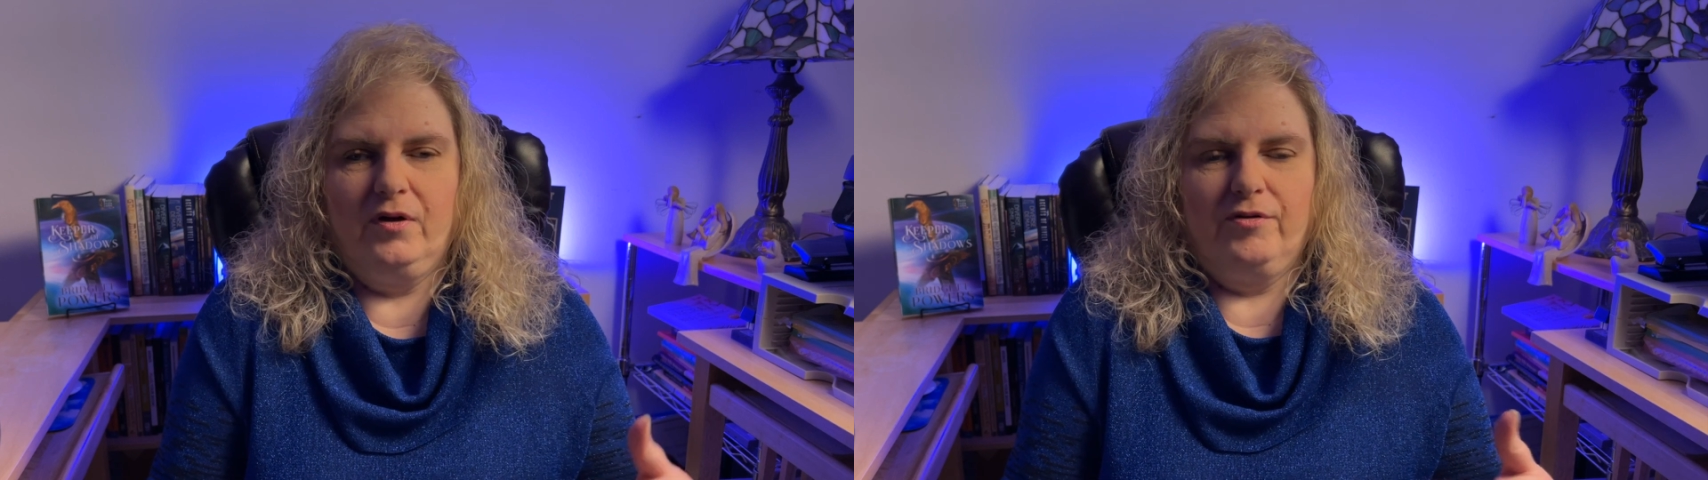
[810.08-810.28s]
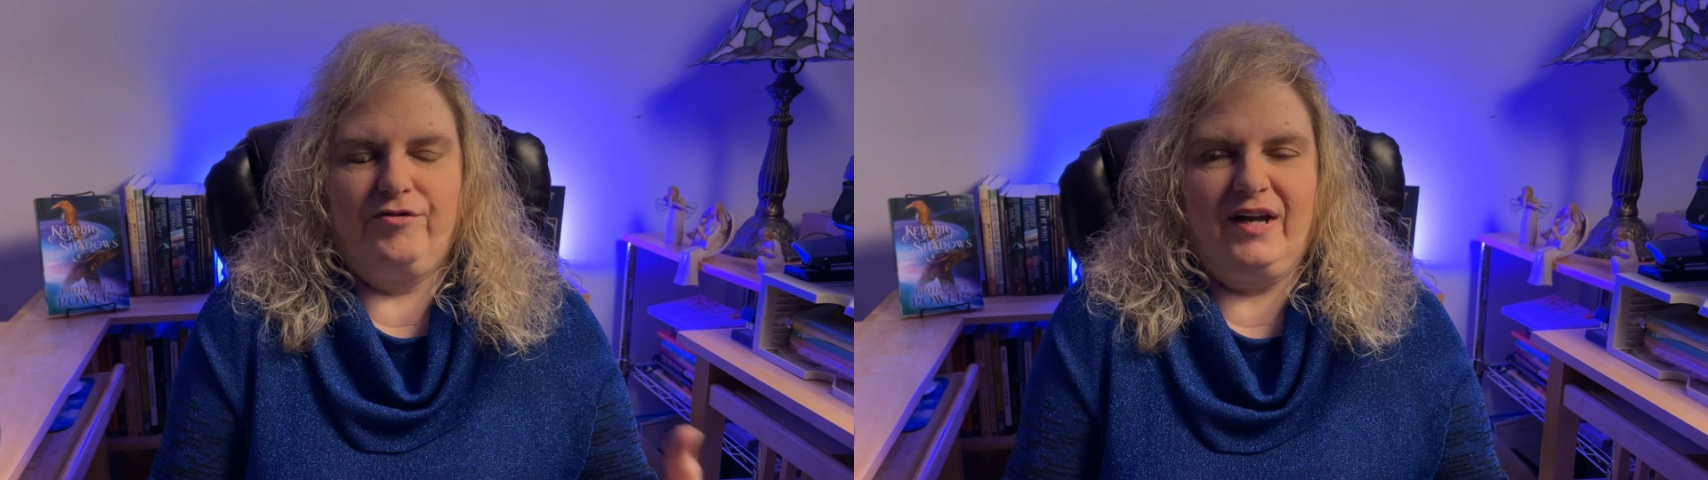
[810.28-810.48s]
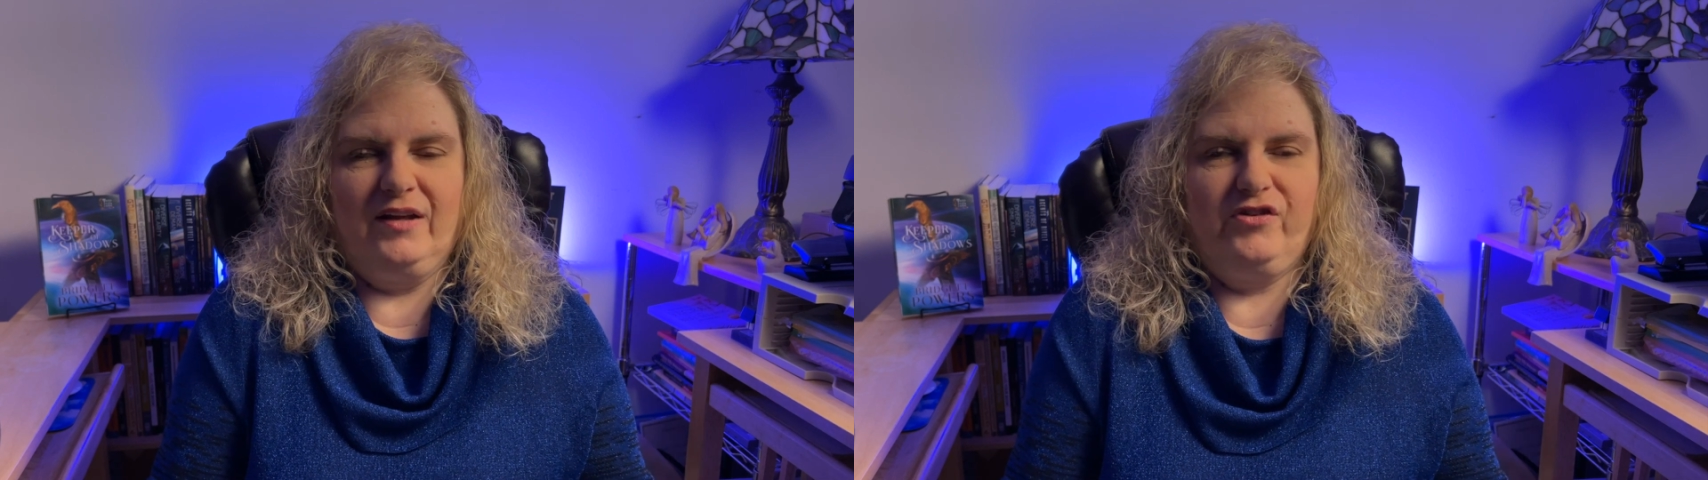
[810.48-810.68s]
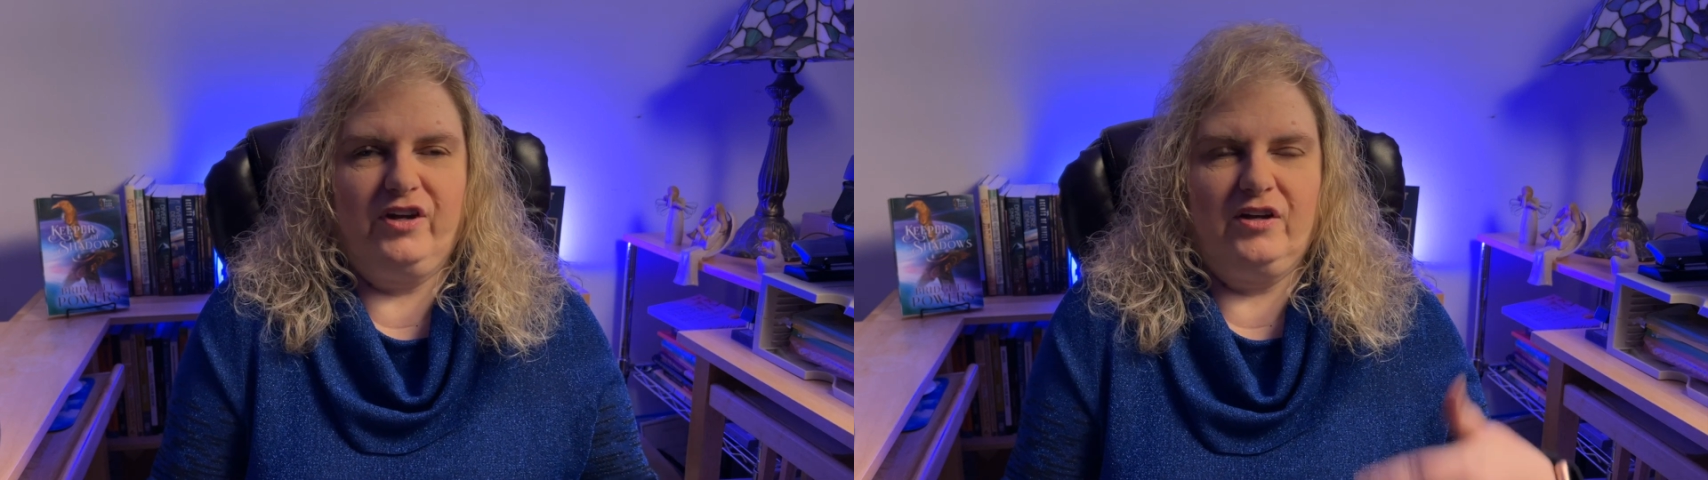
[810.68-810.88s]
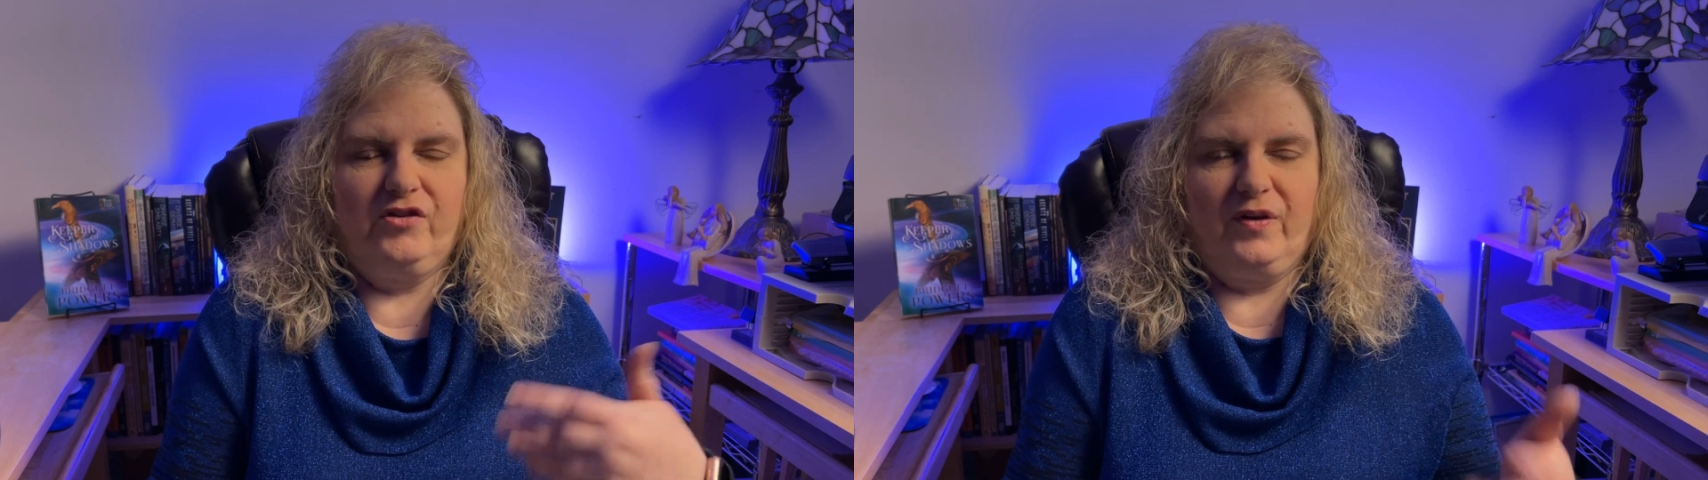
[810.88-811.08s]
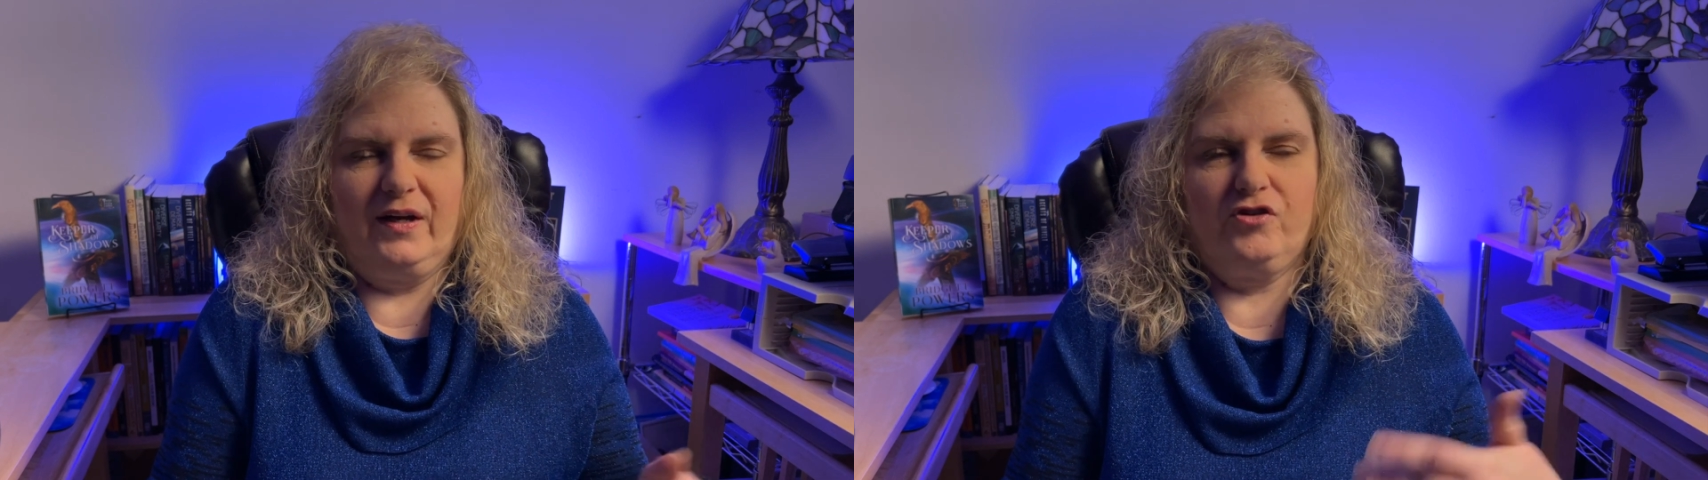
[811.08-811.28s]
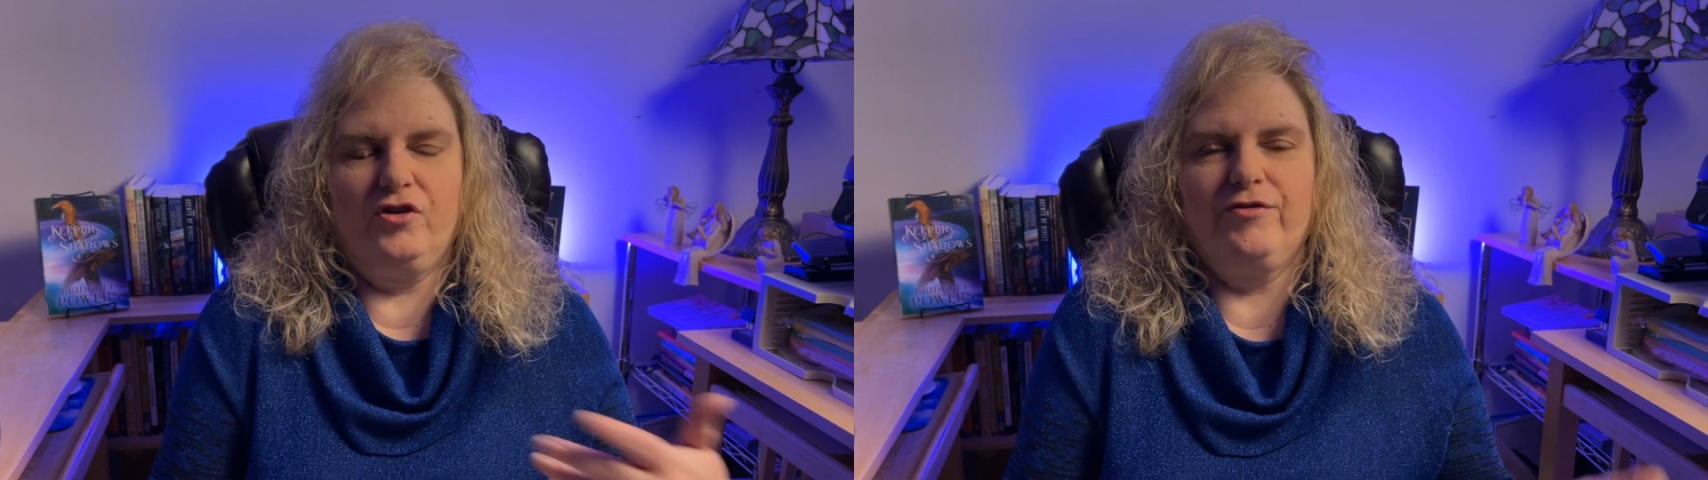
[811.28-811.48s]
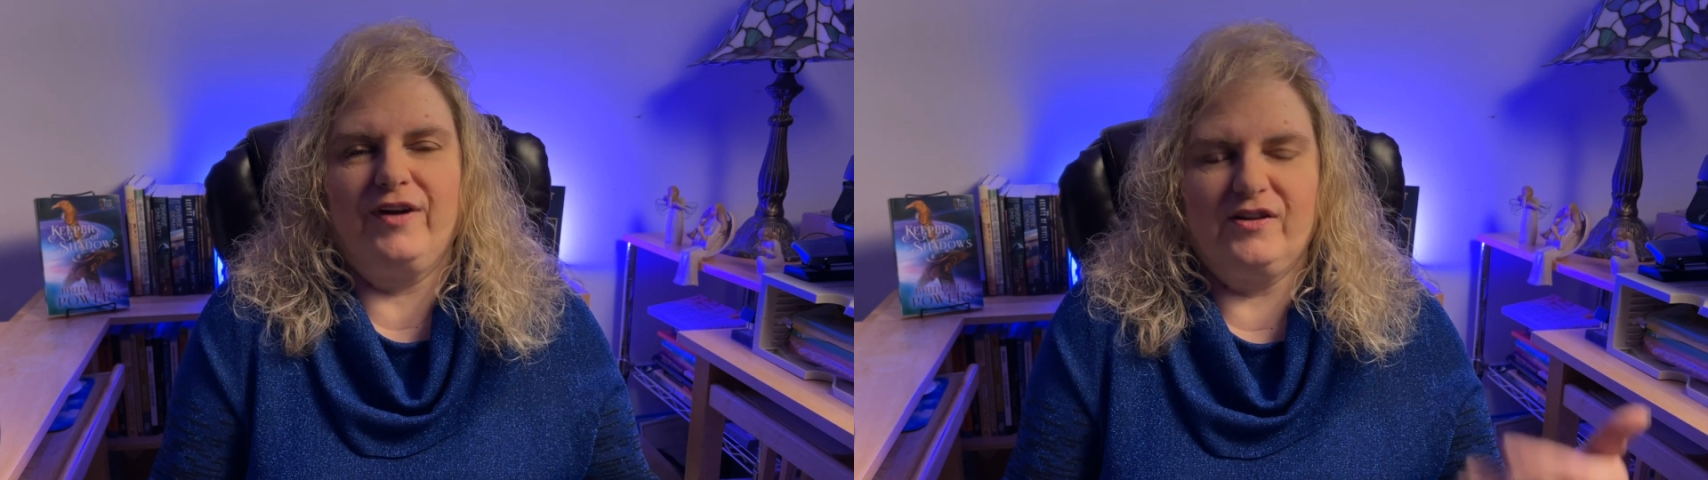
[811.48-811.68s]
fancy, it's like too
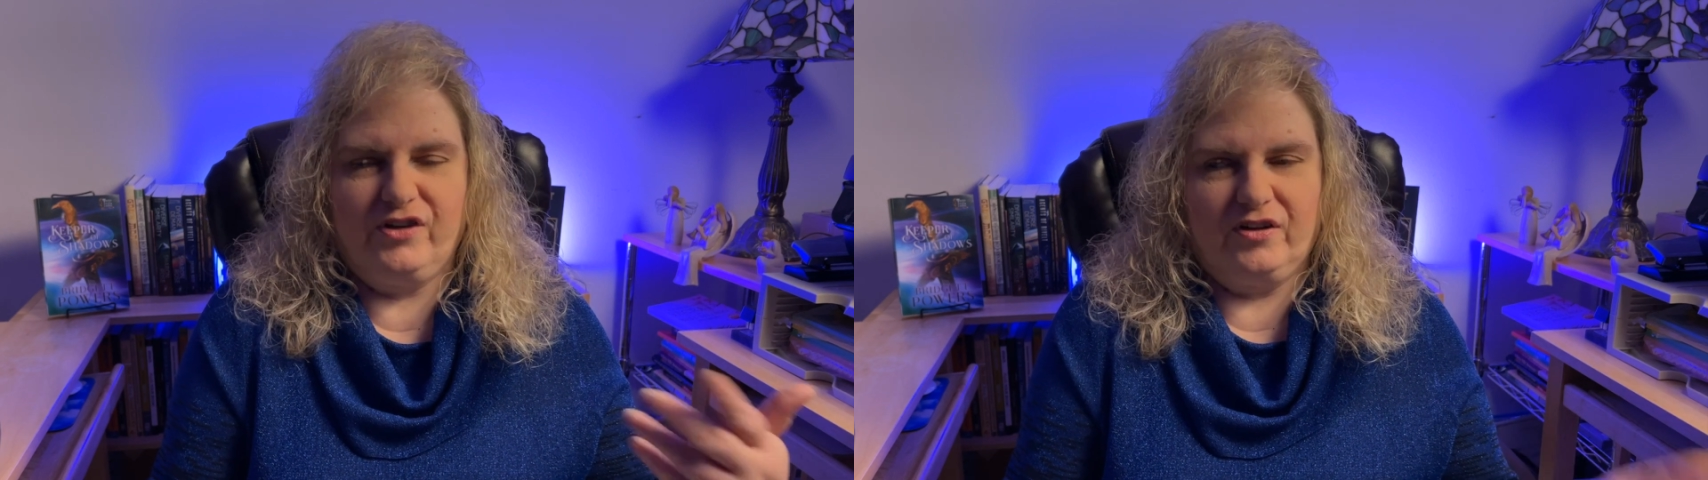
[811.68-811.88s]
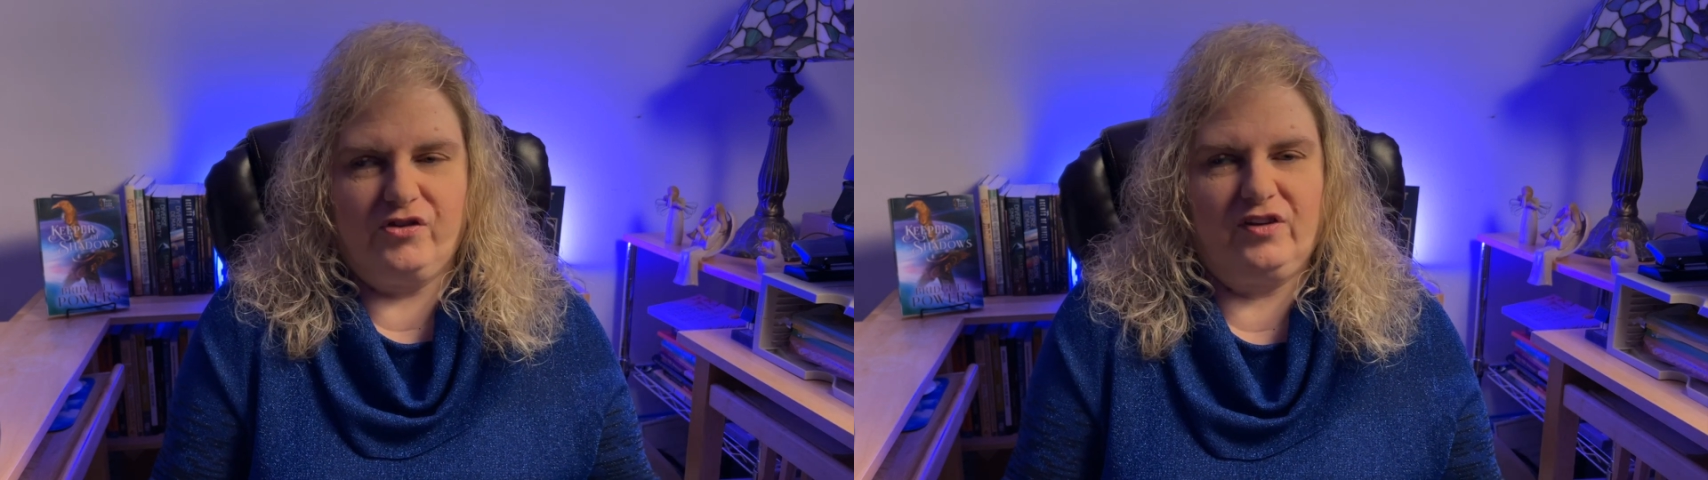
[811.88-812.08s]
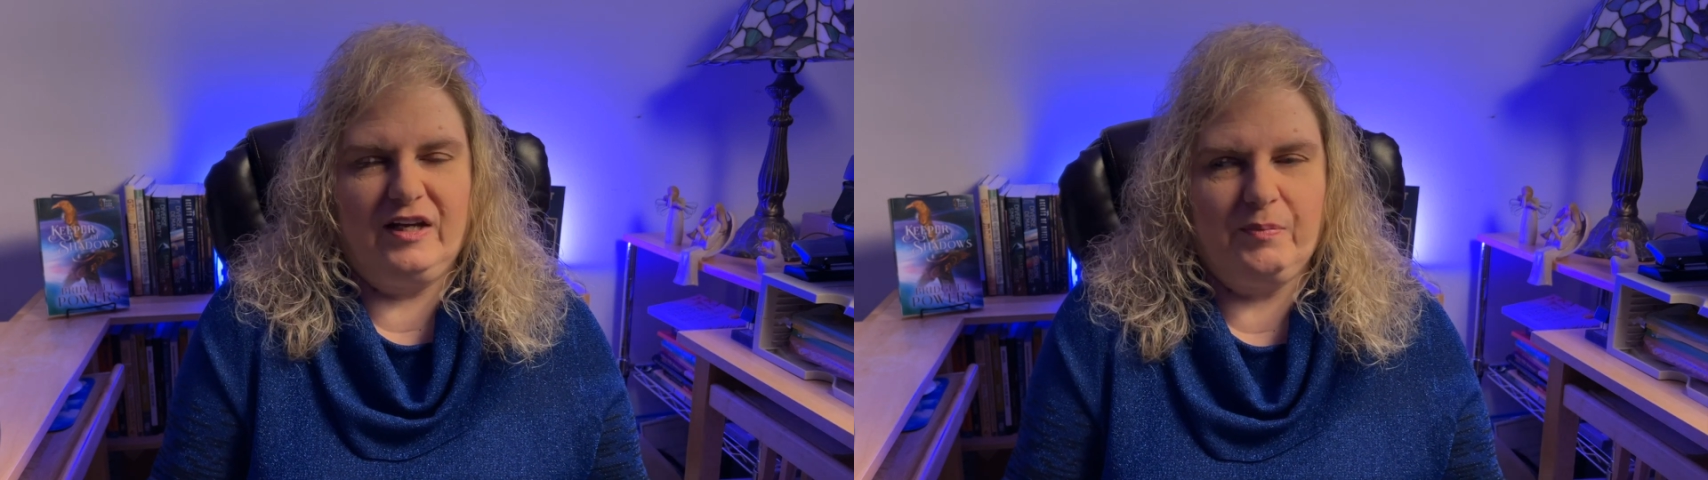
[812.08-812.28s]
fancy to sleep